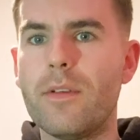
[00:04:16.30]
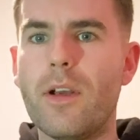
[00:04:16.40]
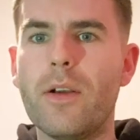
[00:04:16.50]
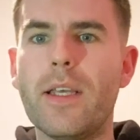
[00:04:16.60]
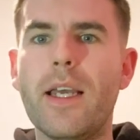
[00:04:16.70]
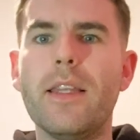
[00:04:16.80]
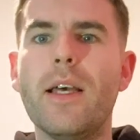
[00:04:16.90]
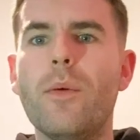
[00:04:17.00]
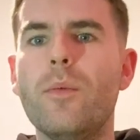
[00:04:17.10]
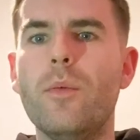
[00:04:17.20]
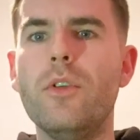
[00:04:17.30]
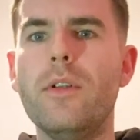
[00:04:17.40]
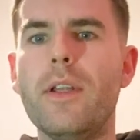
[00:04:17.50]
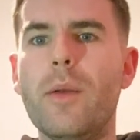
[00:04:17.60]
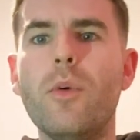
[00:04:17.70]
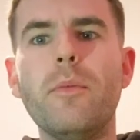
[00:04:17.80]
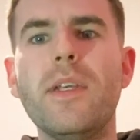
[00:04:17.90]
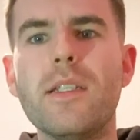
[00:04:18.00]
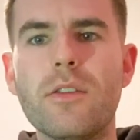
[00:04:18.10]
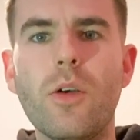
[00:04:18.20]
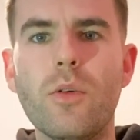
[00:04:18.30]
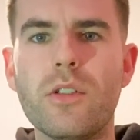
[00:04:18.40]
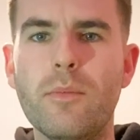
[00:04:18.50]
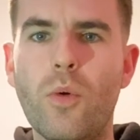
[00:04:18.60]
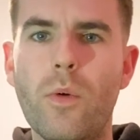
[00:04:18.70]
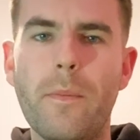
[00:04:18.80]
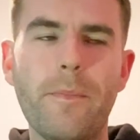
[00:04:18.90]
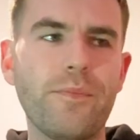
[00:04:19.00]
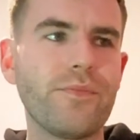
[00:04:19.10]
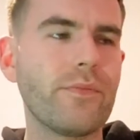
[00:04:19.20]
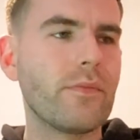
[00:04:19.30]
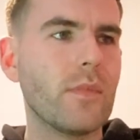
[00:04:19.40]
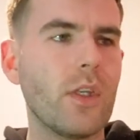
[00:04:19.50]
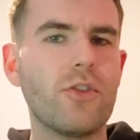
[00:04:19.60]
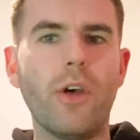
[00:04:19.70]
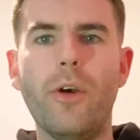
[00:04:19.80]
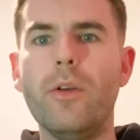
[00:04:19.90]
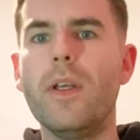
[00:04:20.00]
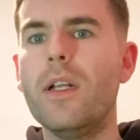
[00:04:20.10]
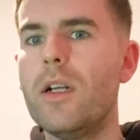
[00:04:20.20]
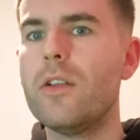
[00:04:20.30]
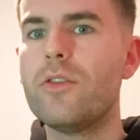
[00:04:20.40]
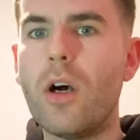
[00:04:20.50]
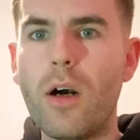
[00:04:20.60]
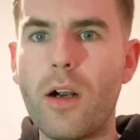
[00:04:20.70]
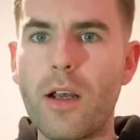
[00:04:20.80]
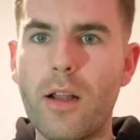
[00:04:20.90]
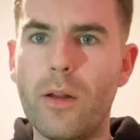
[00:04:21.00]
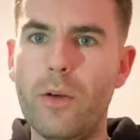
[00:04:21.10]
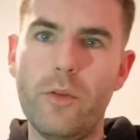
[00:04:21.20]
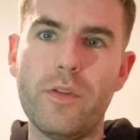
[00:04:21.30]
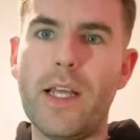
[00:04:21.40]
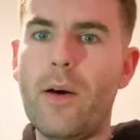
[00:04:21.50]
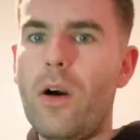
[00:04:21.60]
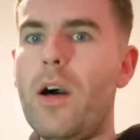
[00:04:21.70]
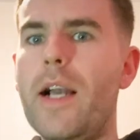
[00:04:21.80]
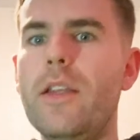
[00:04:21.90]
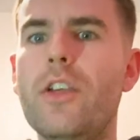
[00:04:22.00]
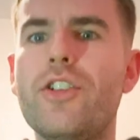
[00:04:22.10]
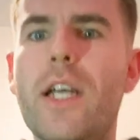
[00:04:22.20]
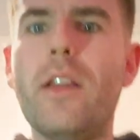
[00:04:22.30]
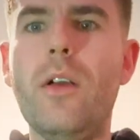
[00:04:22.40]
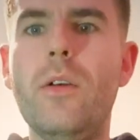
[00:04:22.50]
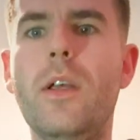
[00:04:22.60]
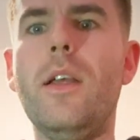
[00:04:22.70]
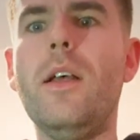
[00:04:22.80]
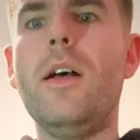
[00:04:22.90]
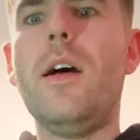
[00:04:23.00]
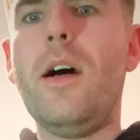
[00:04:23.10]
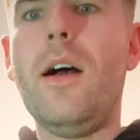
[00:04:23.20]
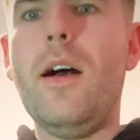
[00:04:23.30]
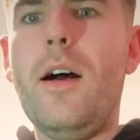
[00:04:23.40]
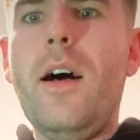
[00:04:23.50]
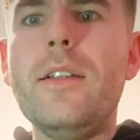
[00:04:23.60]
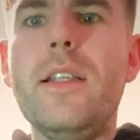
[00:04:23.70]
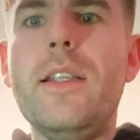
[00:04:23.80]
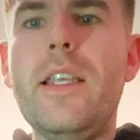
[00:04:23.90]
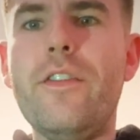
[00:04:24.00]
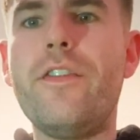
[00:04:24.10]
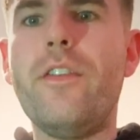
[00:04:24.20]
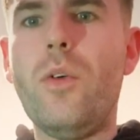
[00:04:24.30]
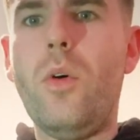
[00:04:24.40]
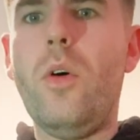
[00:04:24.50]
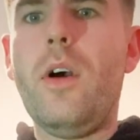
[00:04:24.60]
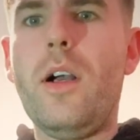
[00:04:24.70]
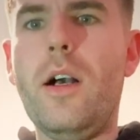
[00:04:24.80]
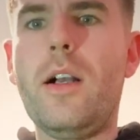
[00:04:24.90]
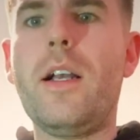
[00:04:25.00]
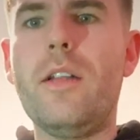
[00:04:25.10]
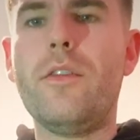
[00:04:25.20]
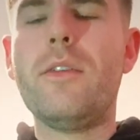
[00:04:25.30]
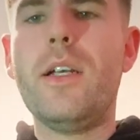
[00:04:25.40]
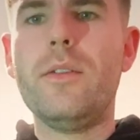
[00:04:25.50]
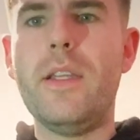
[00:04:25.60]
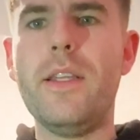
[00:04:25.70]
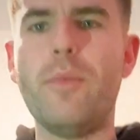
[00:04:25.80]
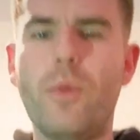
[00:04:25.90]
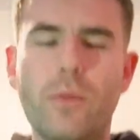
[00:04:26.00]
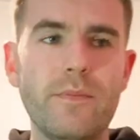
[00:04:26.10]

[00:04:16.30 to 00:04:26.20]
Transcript: okay, that wouldn't, it wouldn't be as noticeable. So dark clothes that hide the shadow uh, underneath or uh, kind of around the nipple,